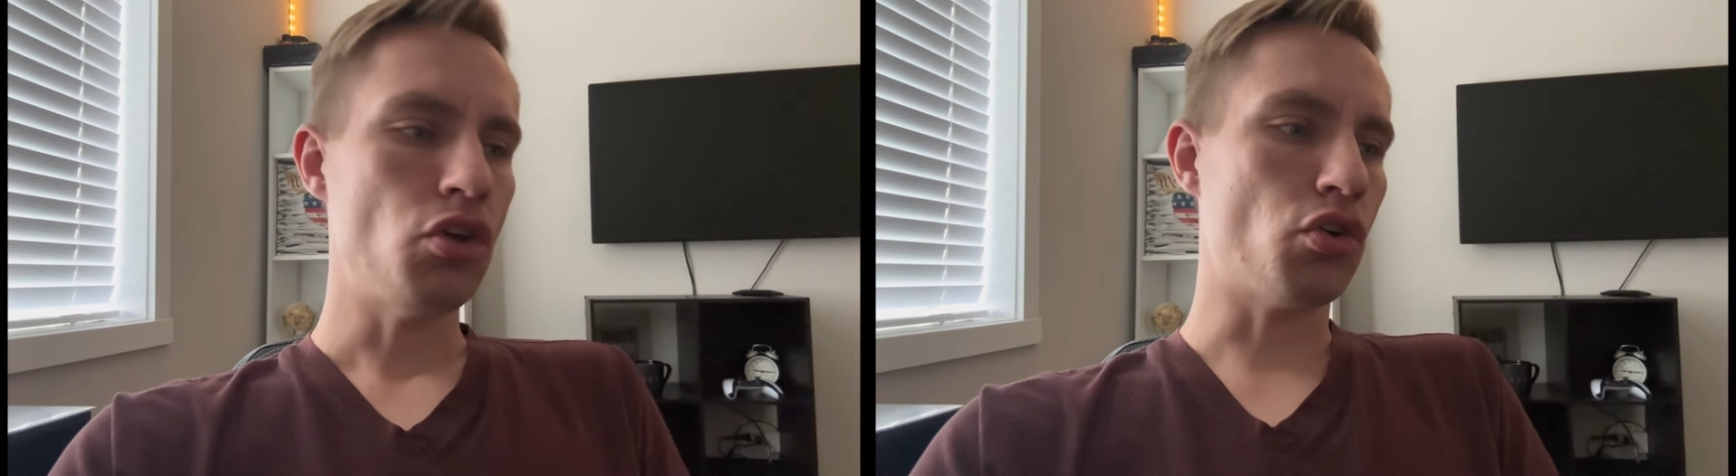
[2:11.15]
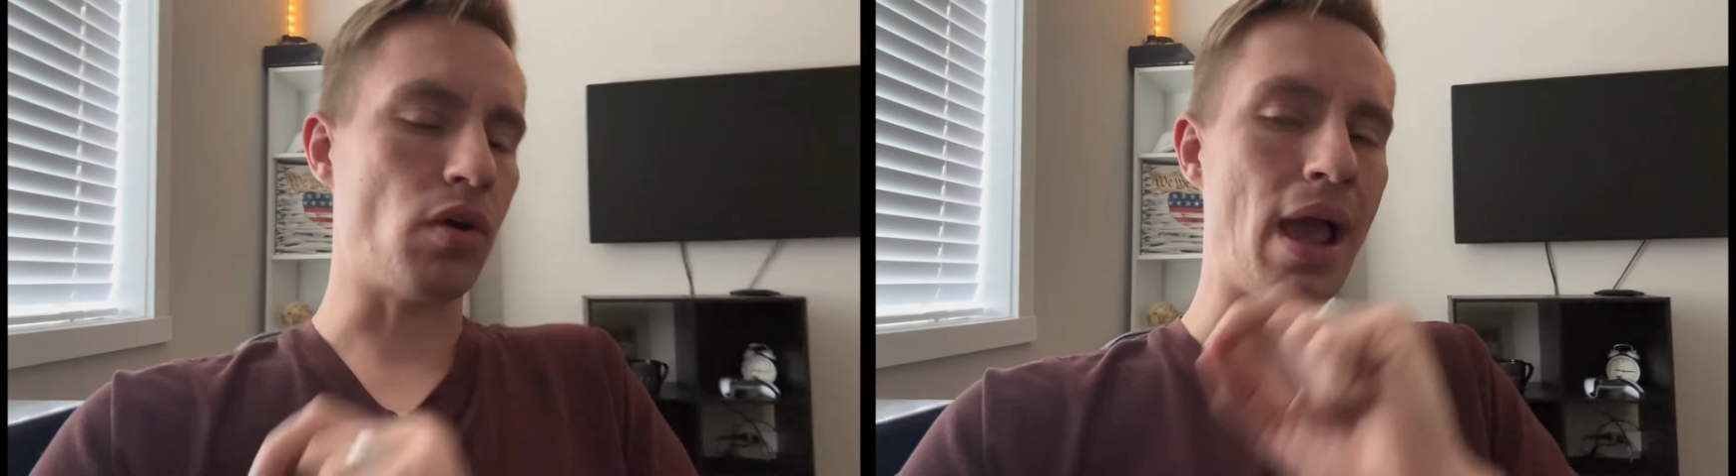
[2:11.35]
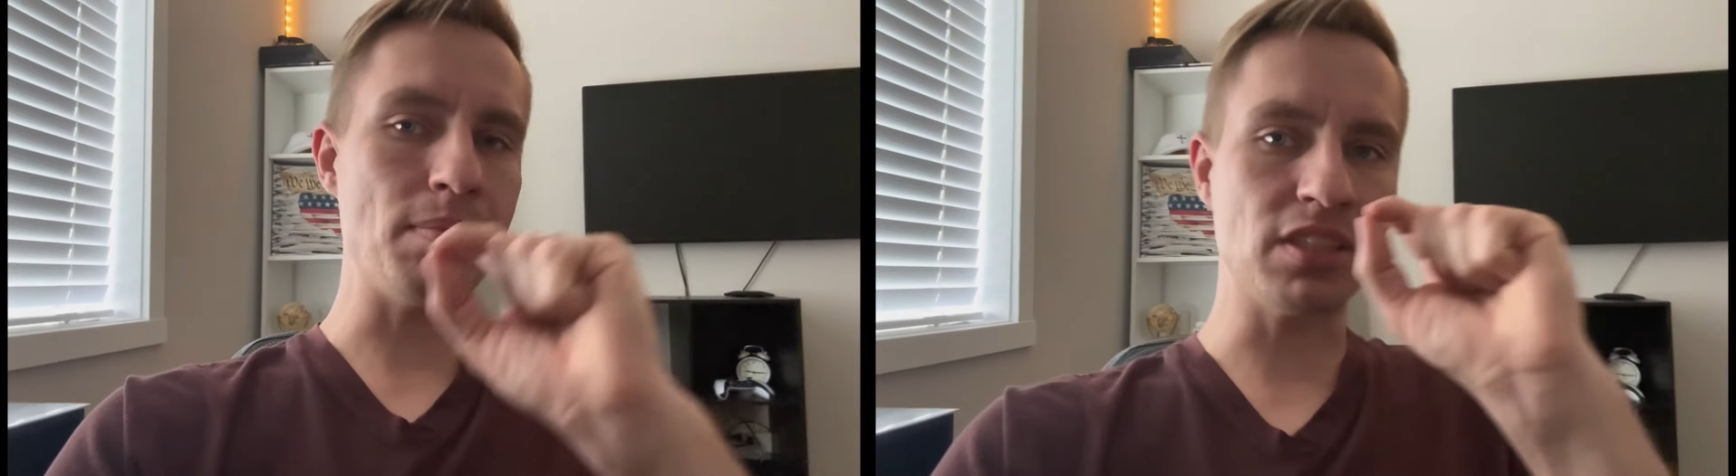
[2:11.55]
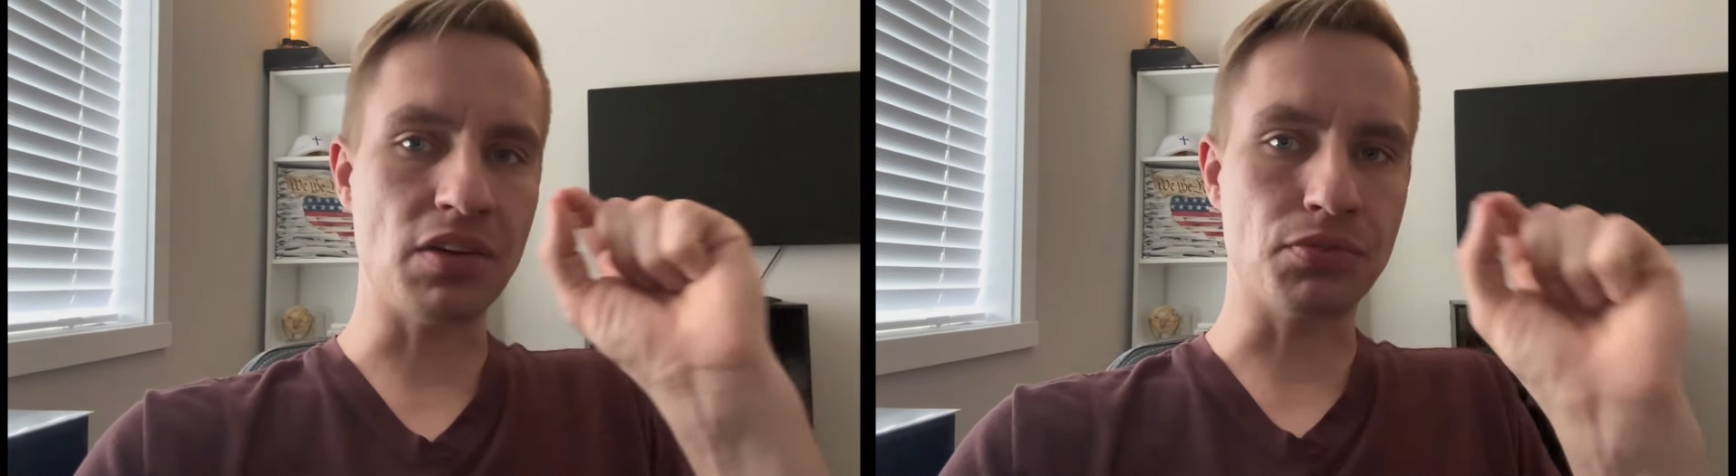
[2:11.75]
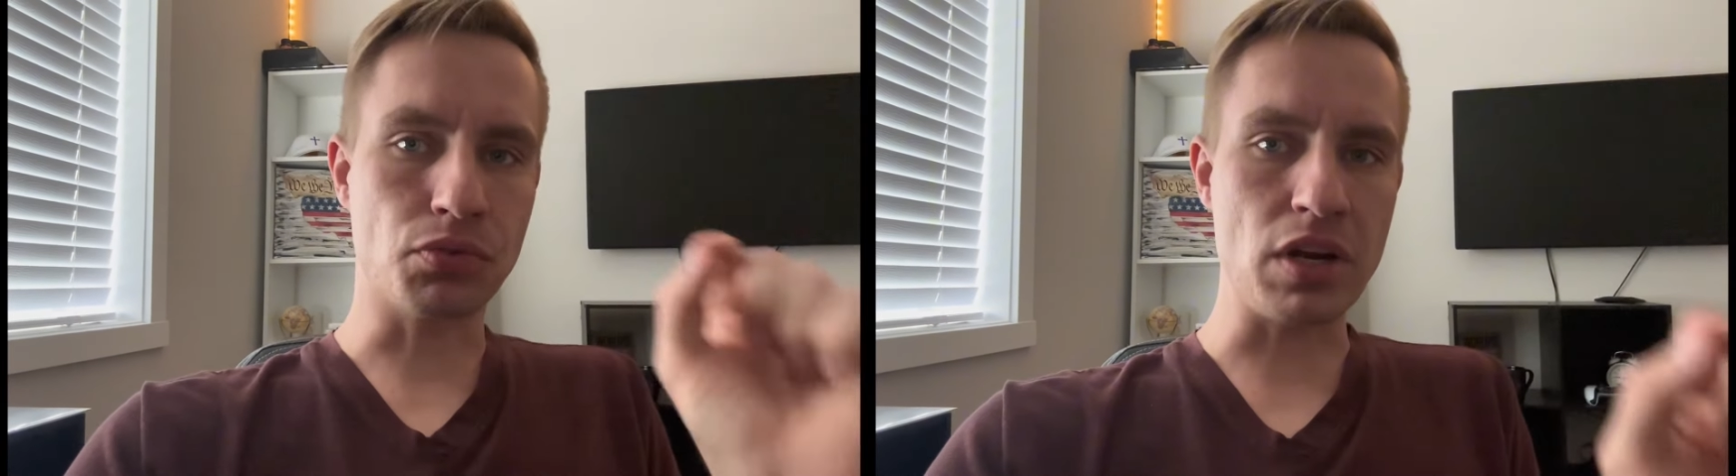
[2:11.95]
crimes
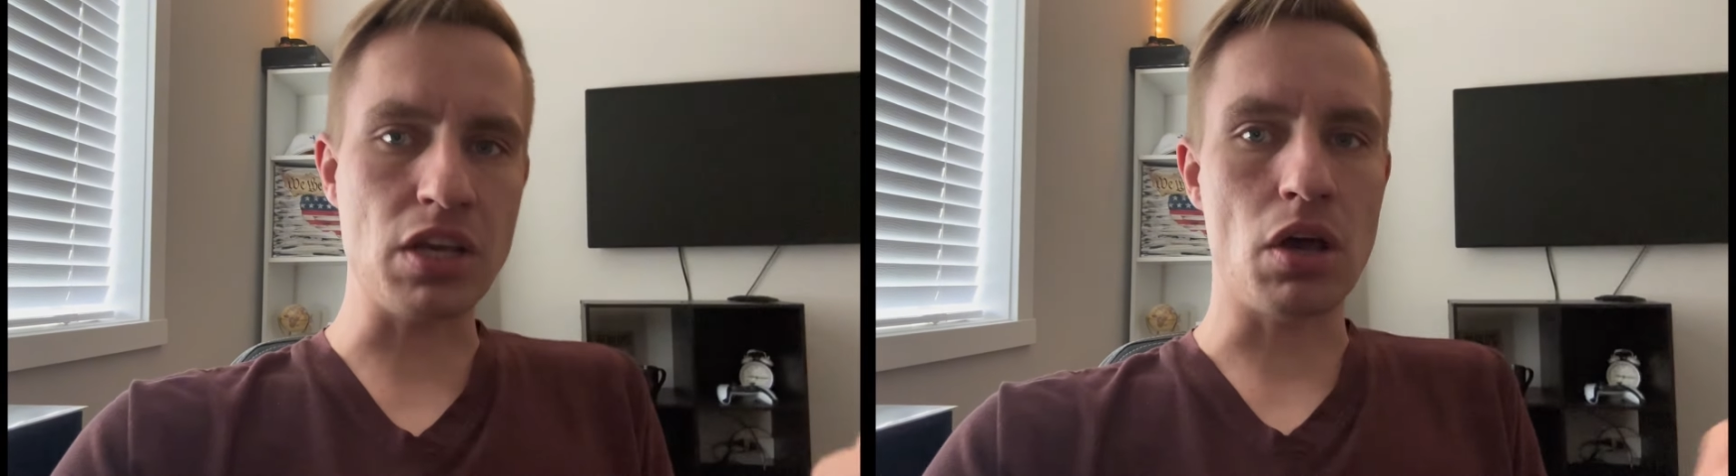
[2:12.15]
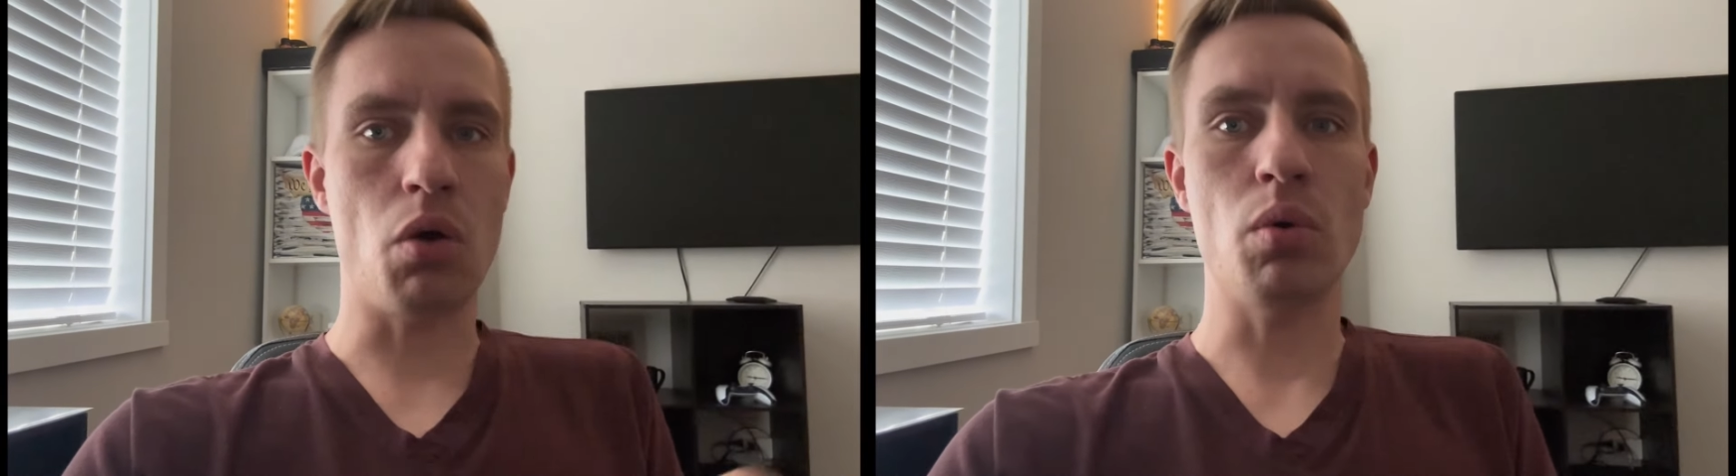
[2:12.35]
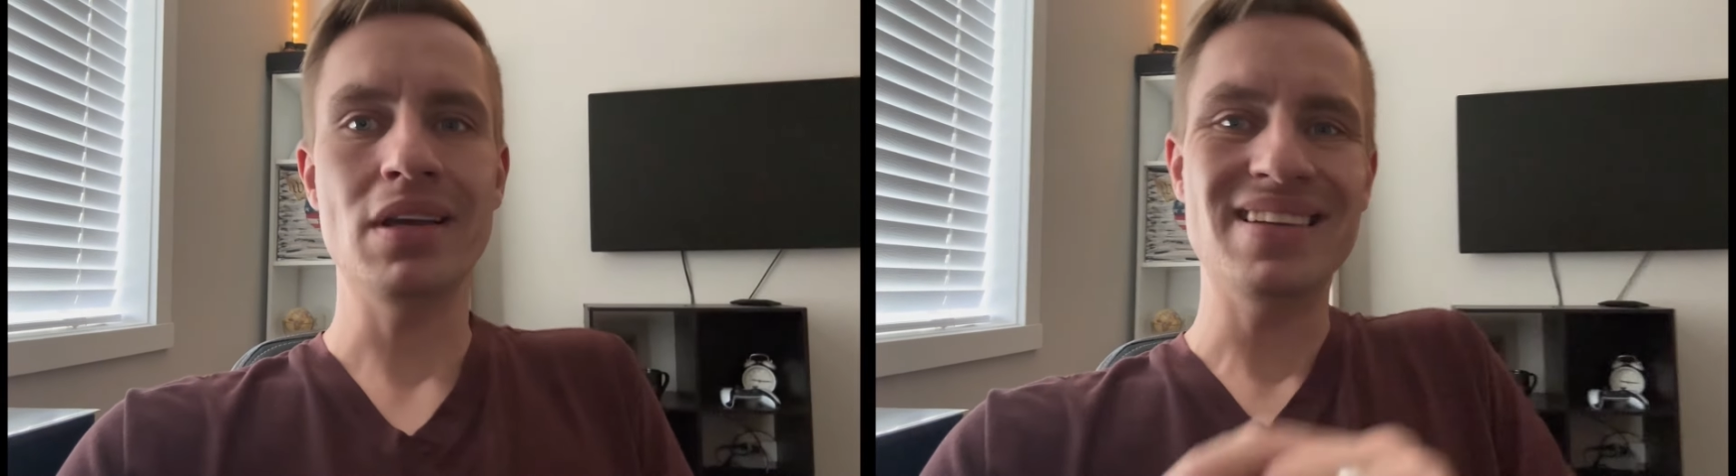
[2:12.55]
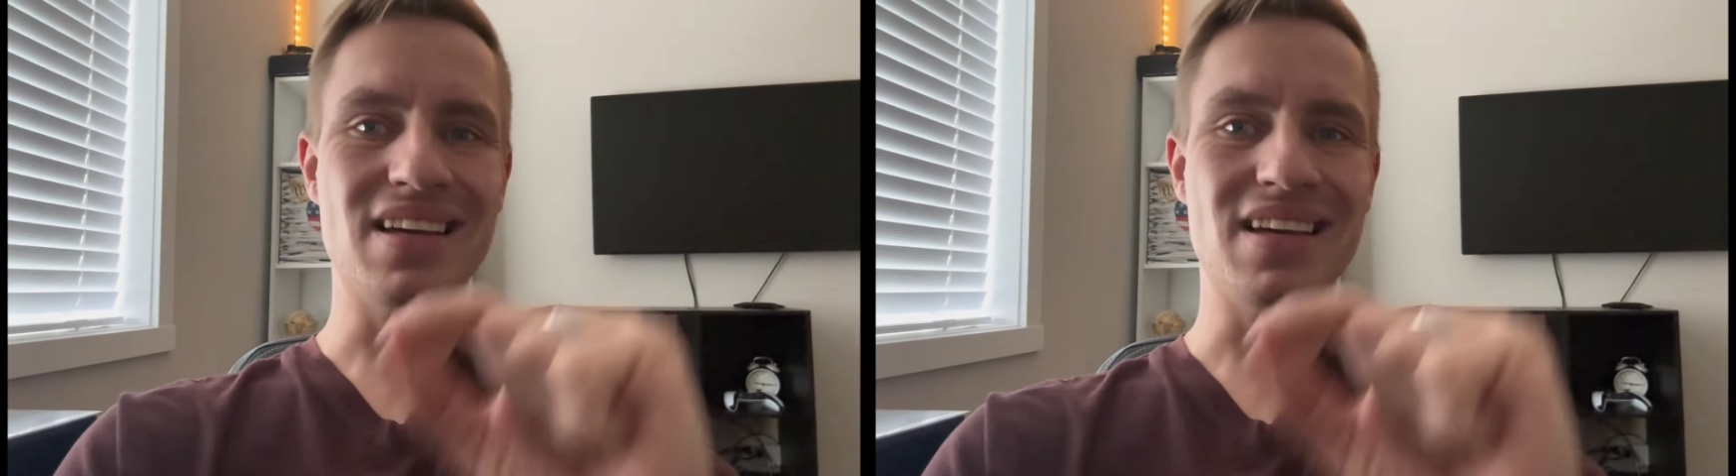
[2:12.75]
of RICO,